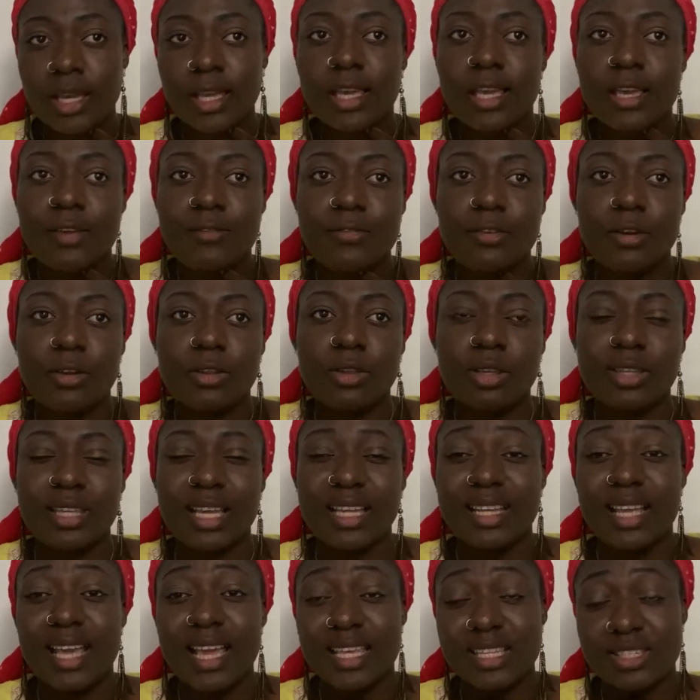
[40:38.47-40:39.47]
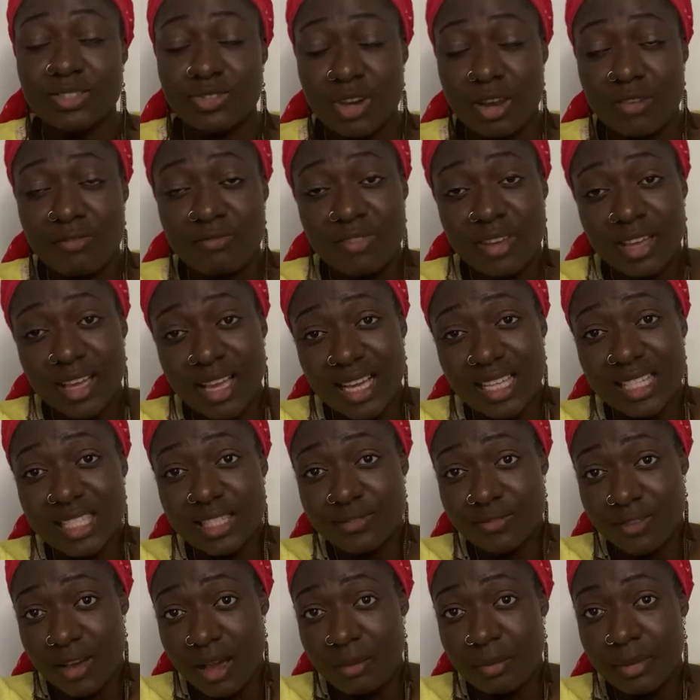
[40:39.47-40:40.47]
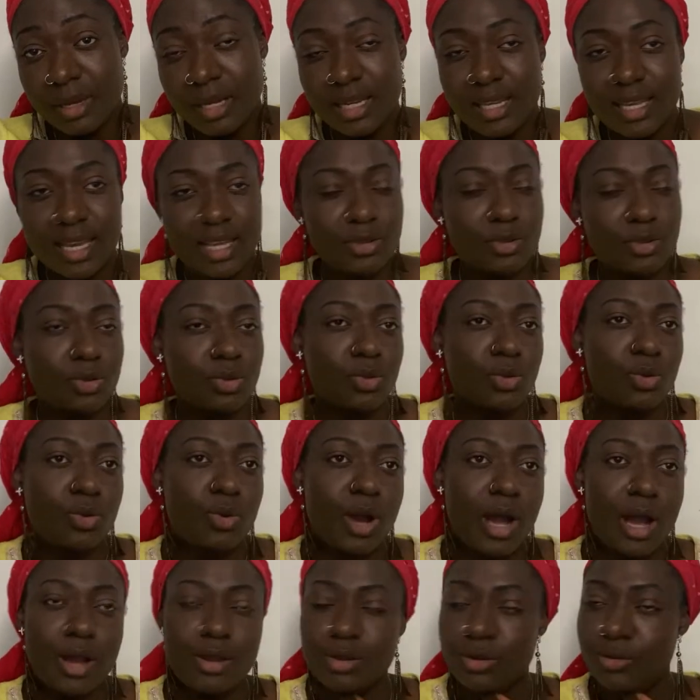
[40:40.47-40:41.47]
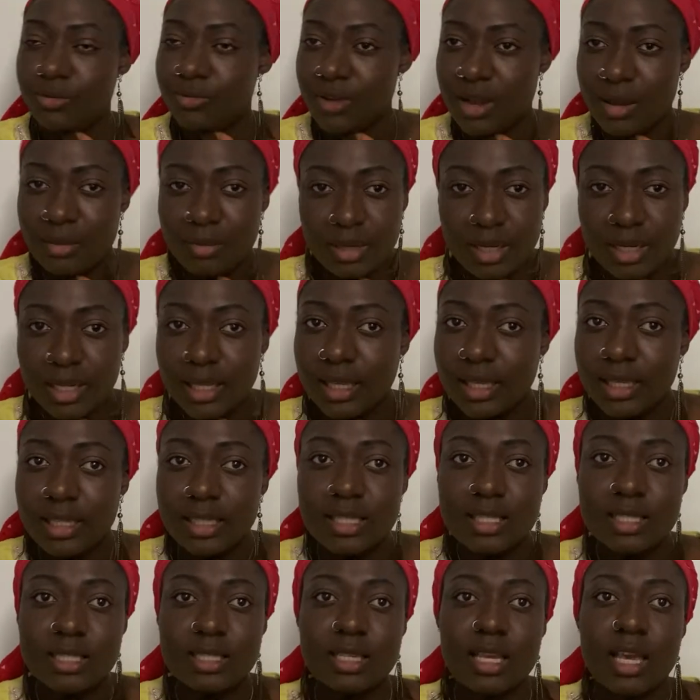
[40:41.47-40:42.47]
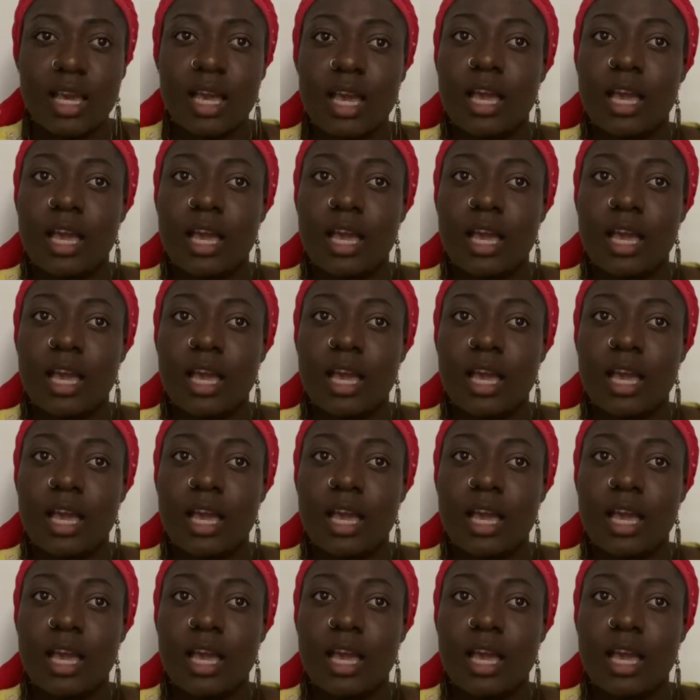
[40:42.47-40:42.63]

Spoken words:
If you're not an extravagant family, I don't know how your family is.